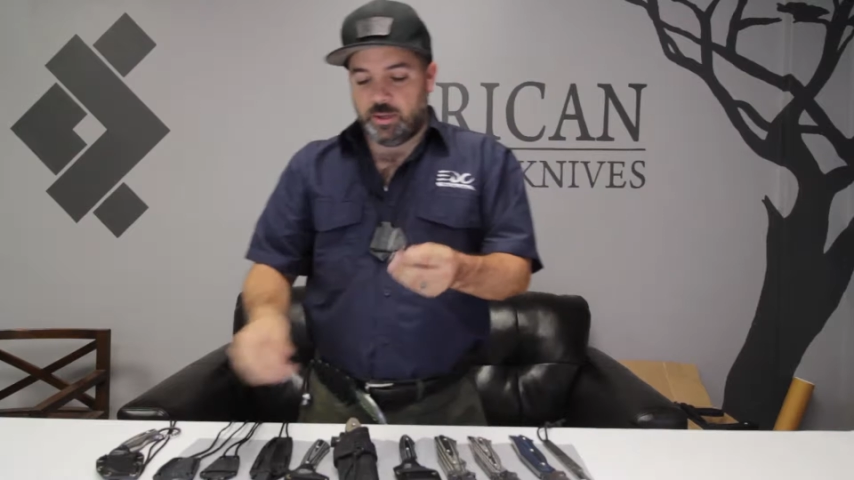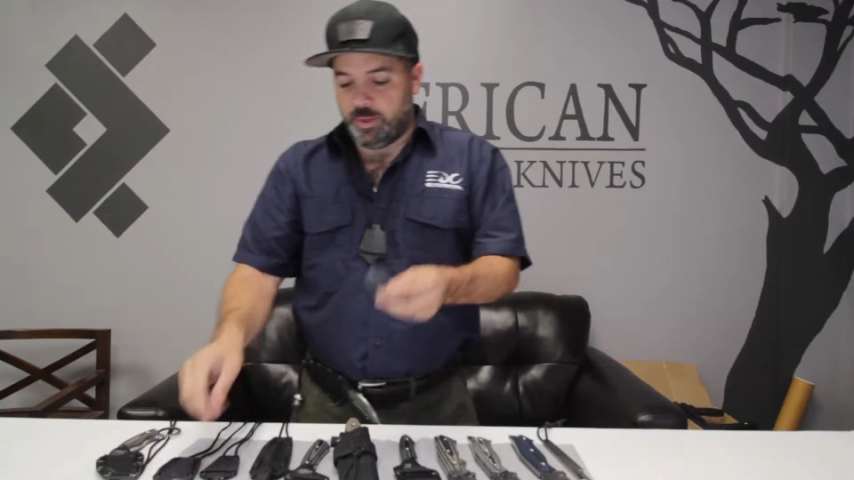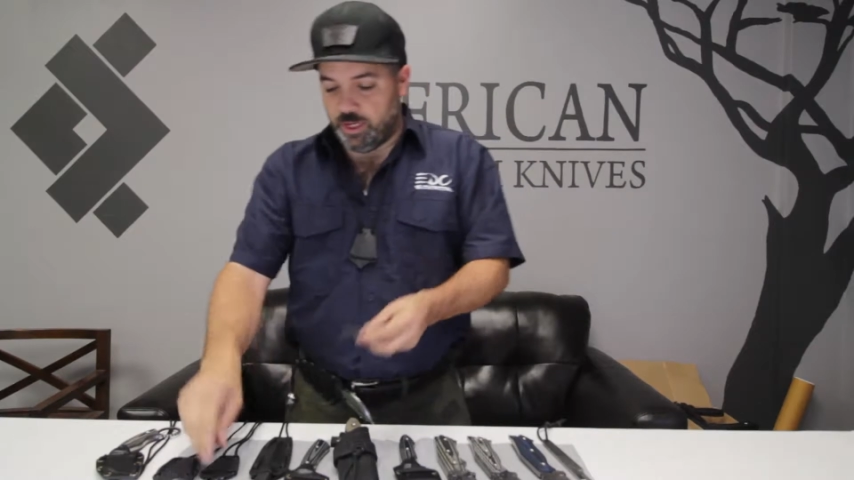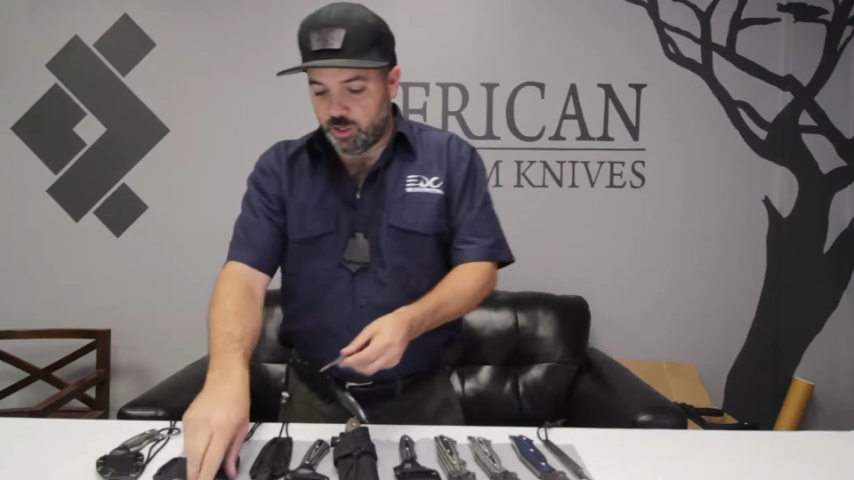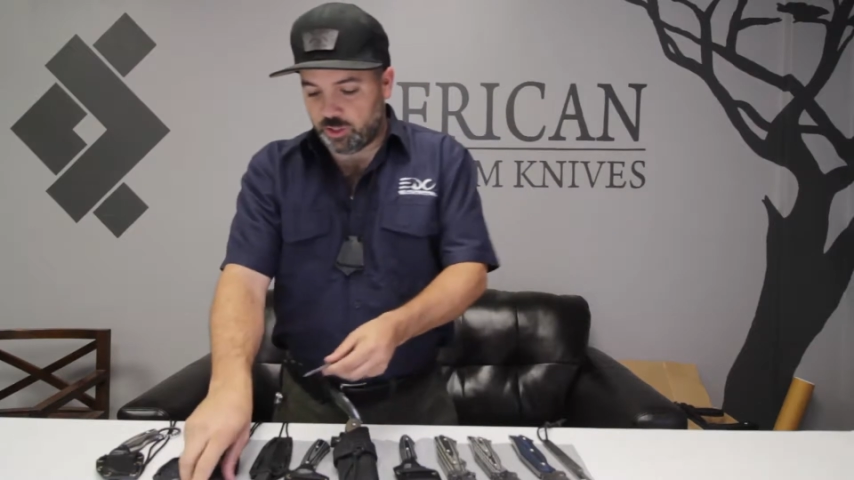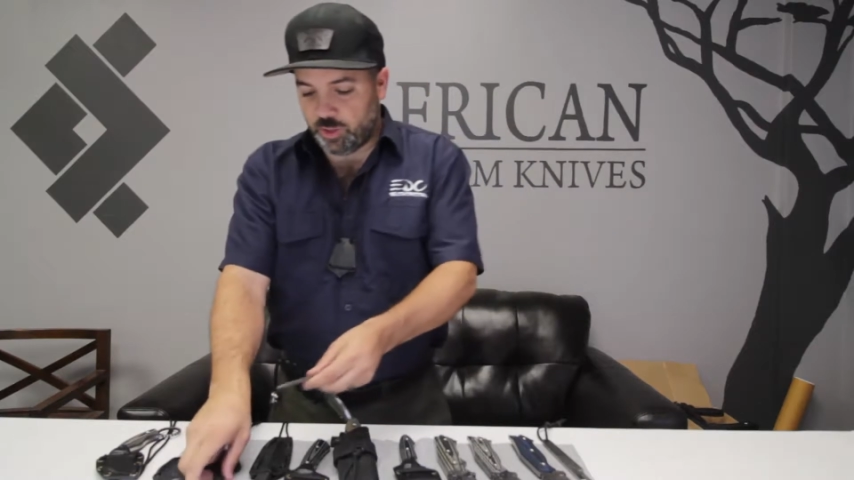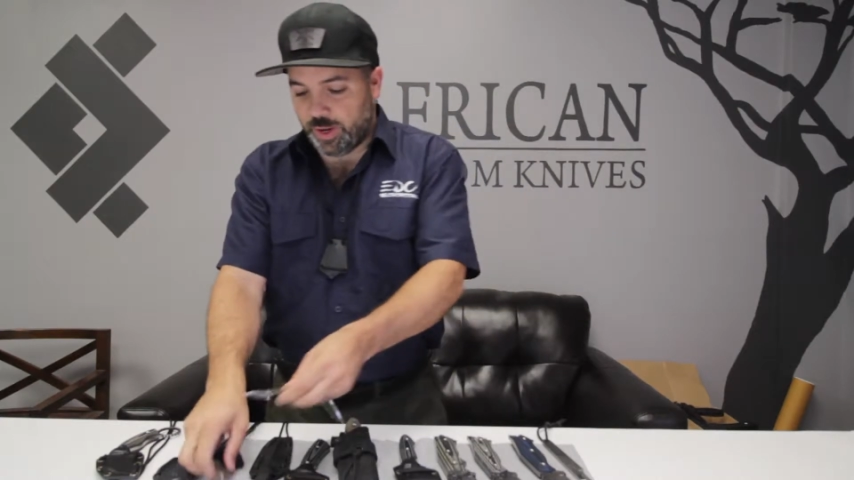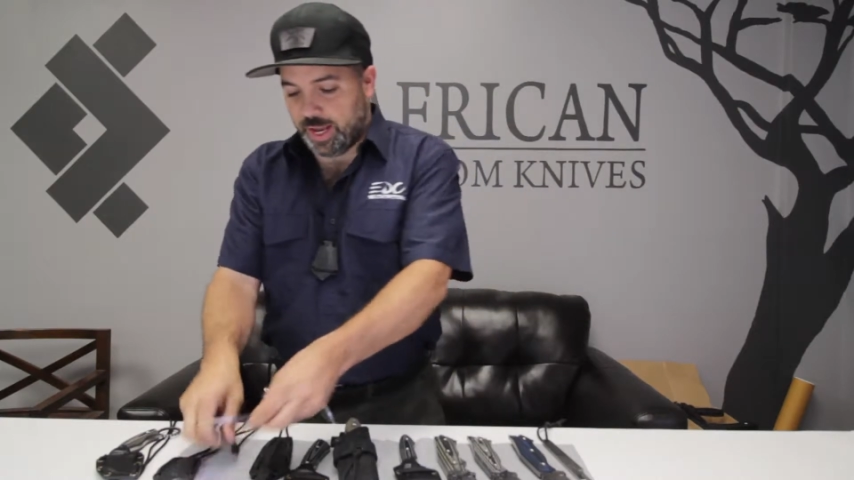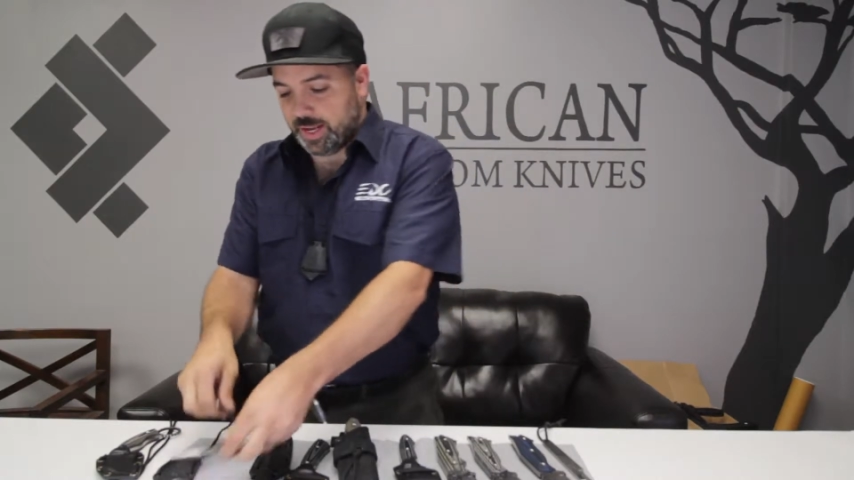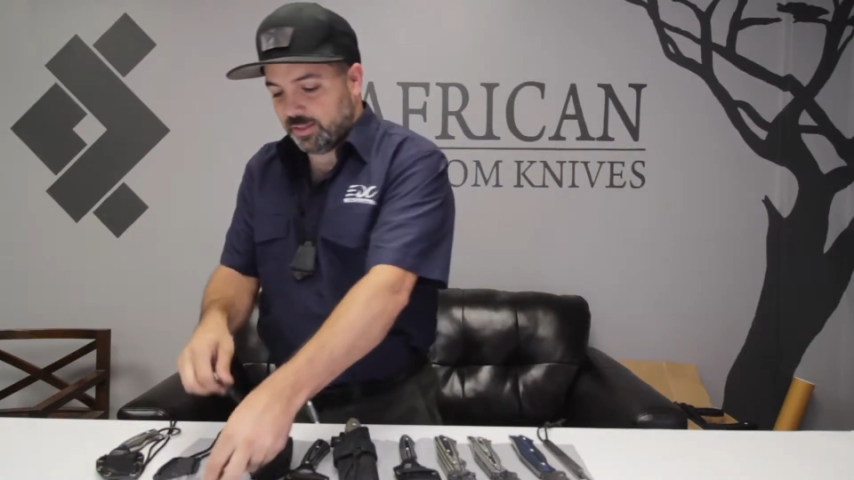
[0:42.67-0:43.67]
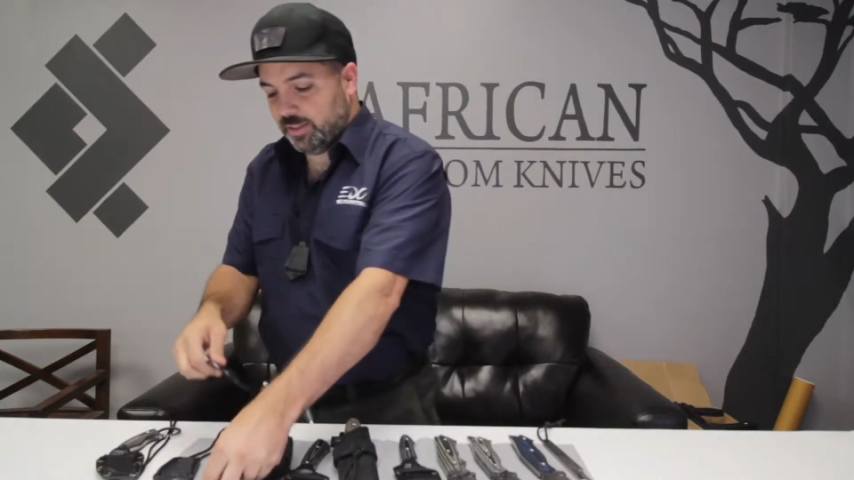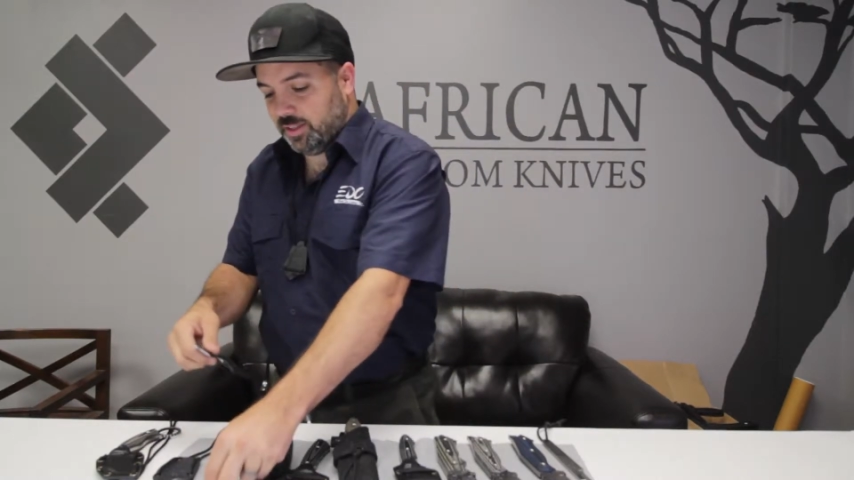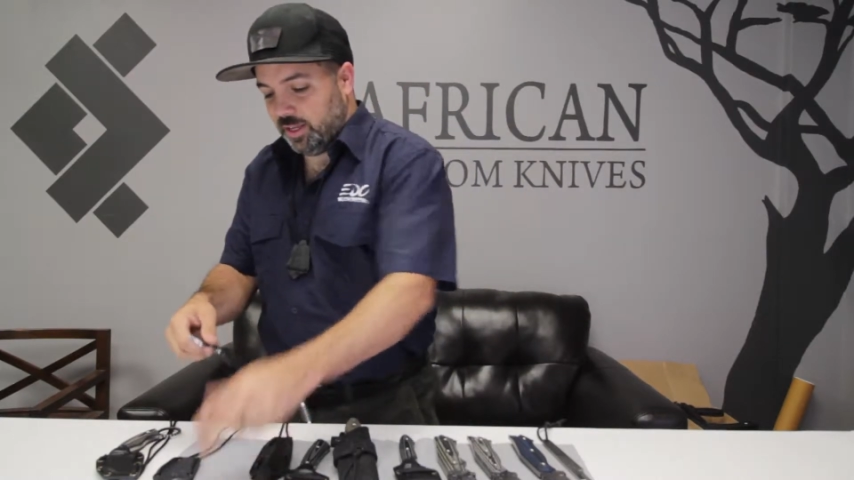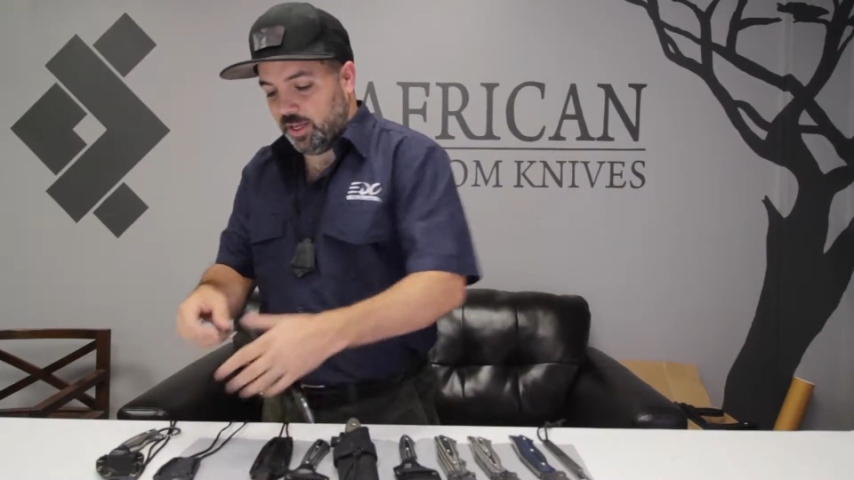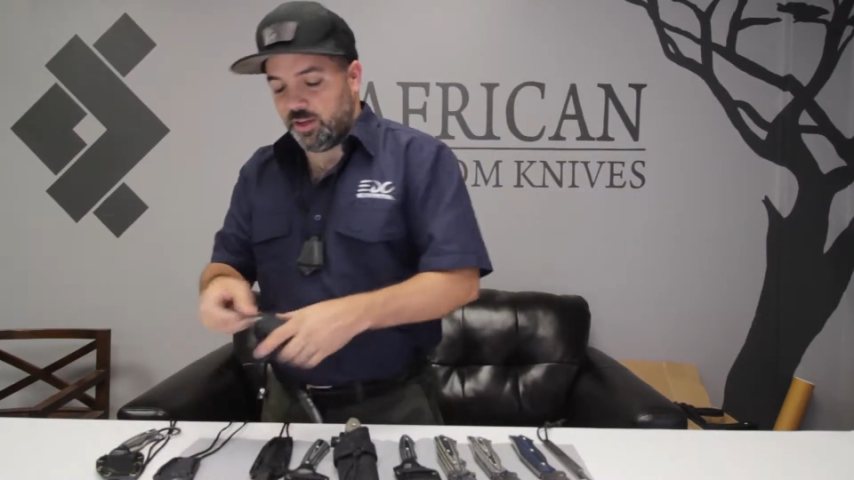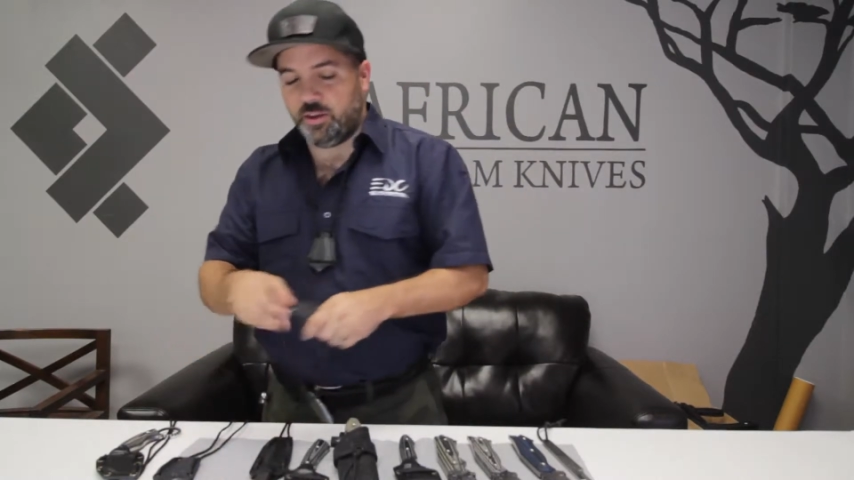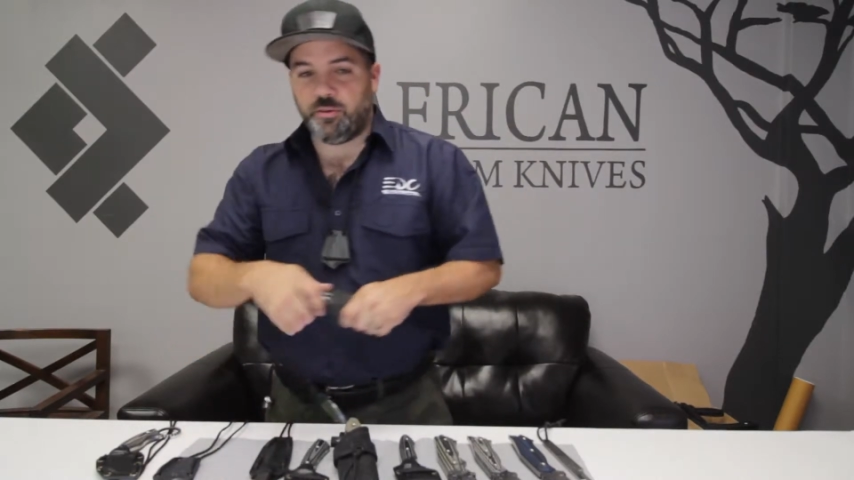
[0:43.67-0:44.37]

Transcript: He also has the